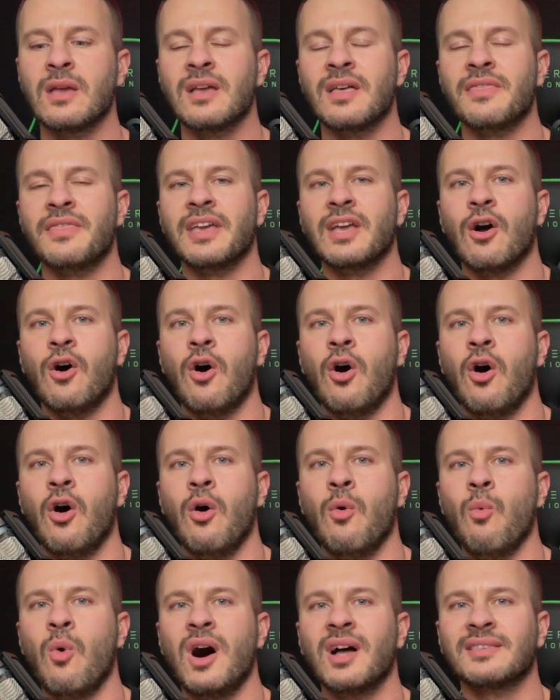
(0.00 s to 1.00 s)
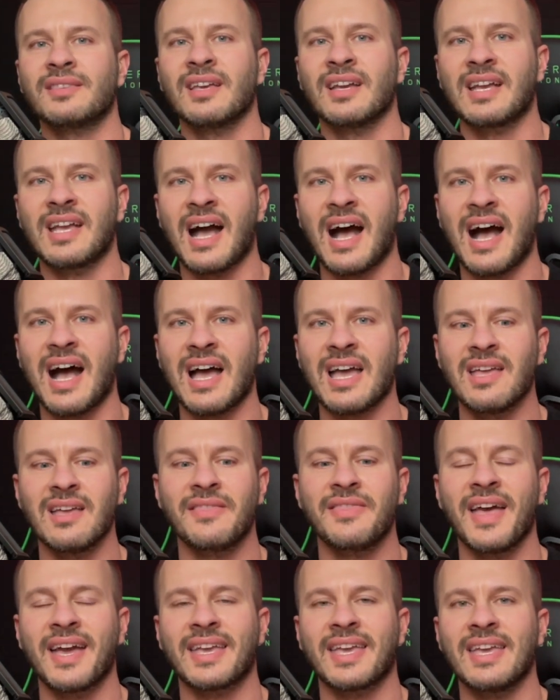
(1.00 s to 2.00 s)
They all want the guy
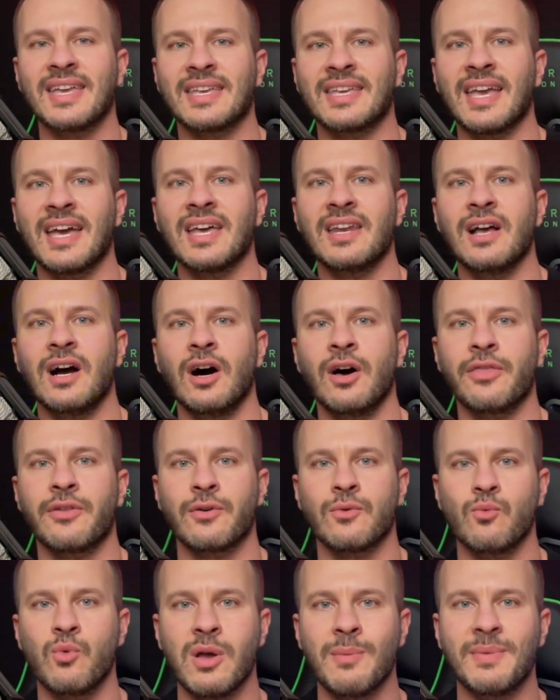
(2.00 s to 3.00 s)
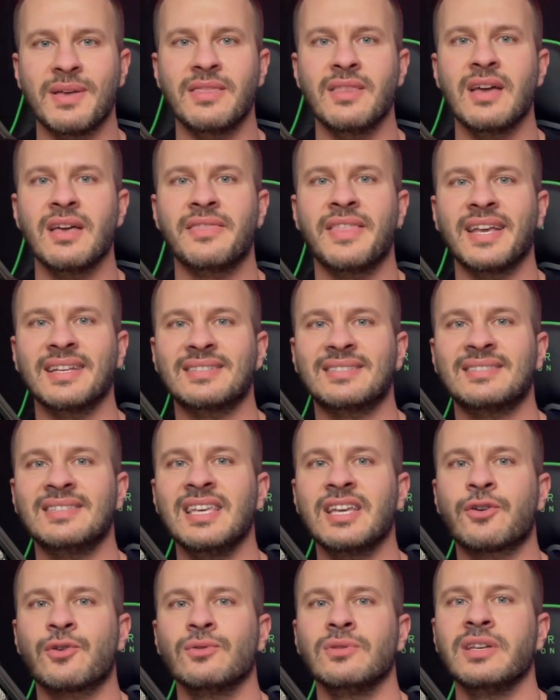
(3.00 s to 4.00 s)
that can get other women. They
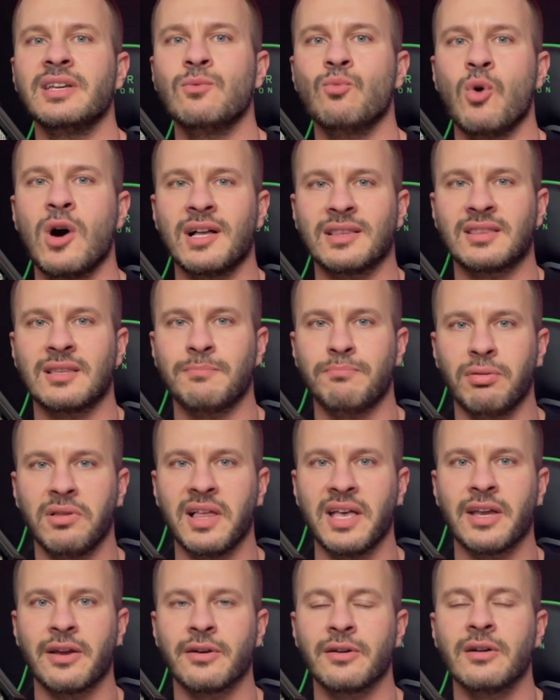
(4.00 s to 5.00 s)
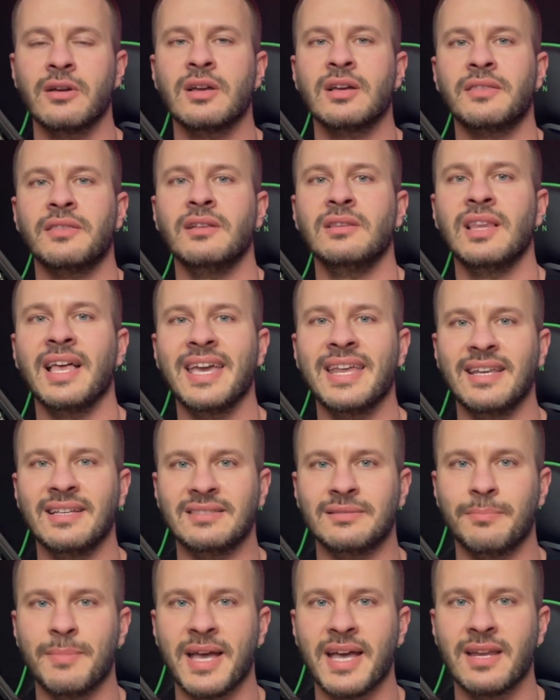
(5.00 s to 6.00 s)
secretly want the player, the
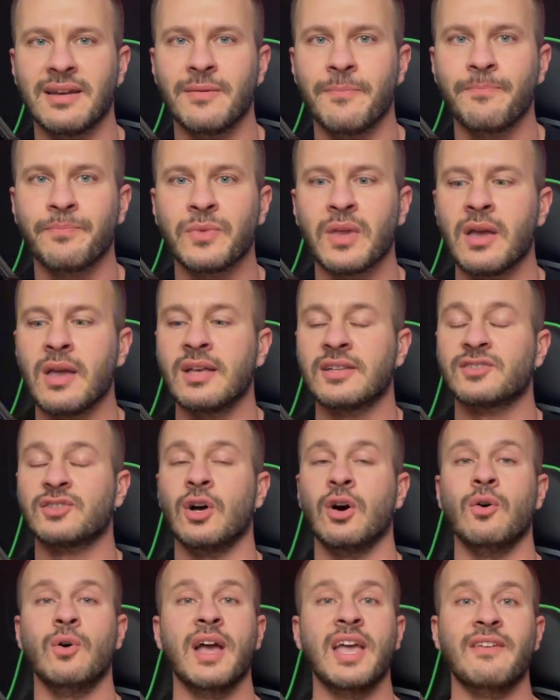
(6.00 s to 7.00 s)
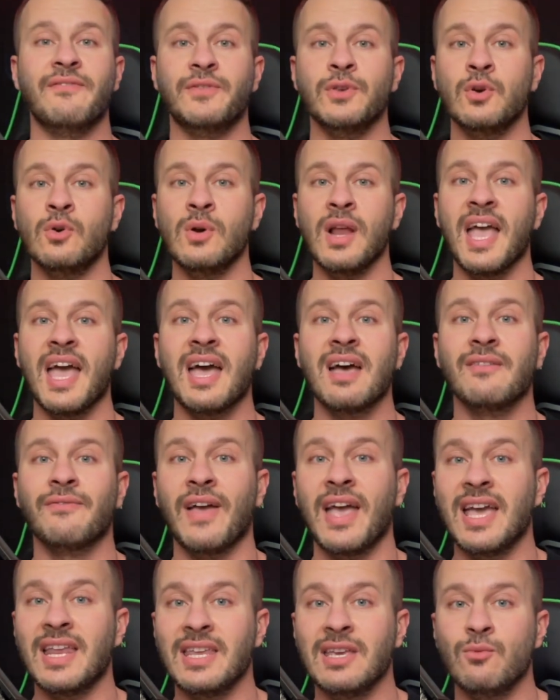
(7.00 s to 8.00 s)
ladies' man. So if you don't have
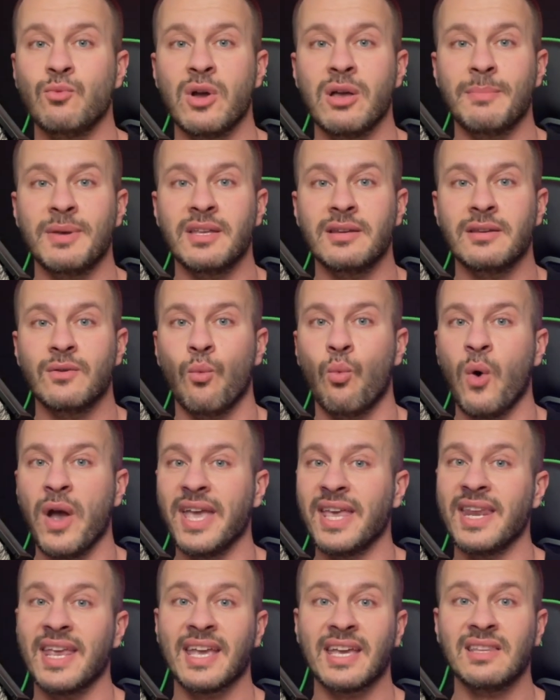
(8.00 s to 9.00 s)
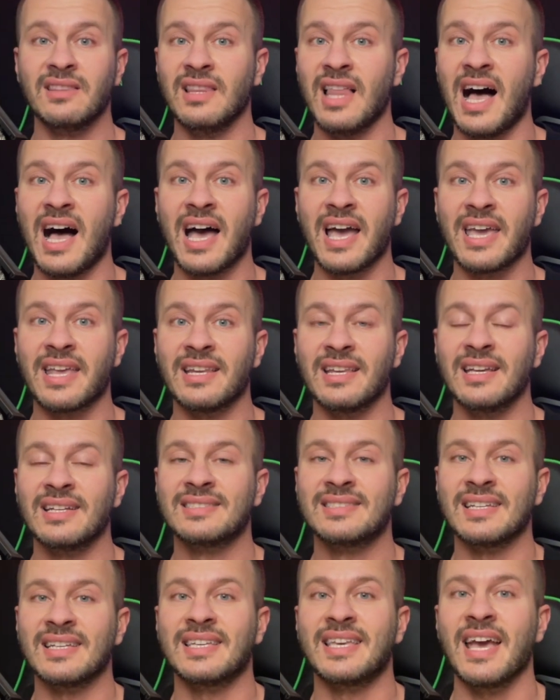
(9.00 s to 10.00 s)
any women waiting in line
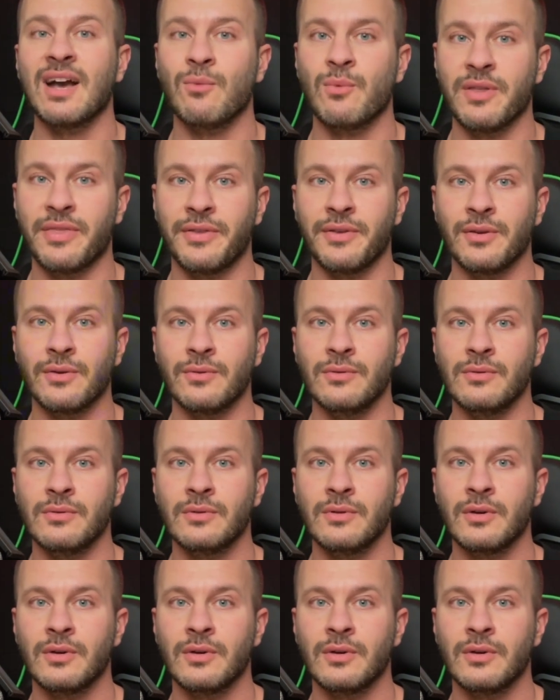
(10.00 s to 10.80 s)
to get with you